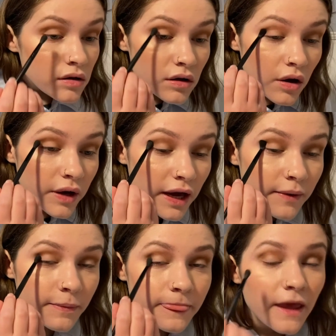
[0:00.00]

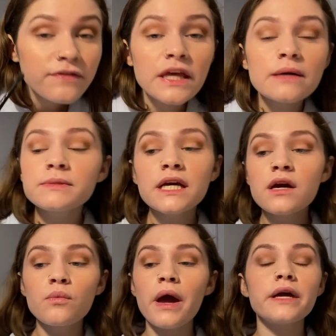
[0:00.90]
Okay, I feel like I'm
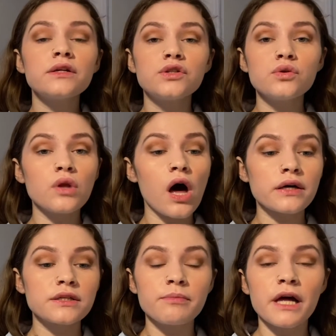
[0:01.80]
taking way too
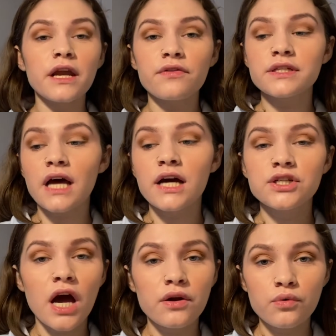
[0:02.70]
long to blend out this eyeshadow.